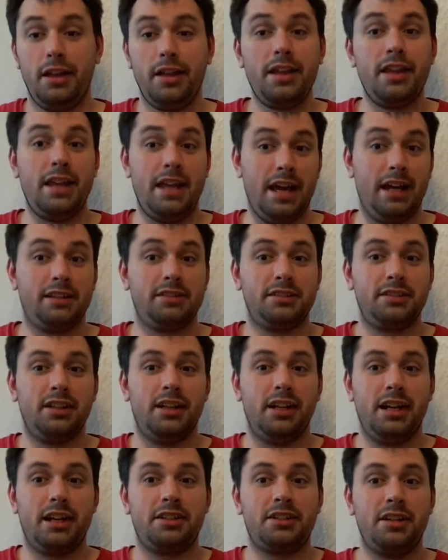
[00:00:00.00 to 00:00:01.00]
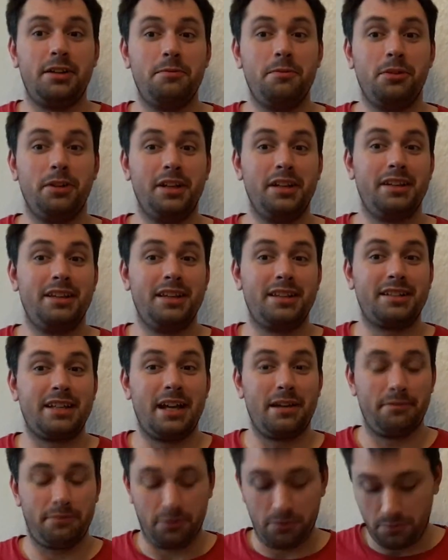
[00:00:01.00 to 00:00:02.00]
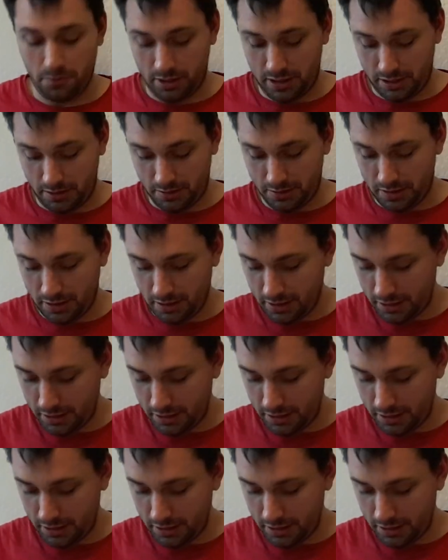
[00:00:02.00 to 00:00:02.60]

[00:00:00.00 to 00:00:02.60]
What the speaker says: Yes, I actually wanted this game for a while.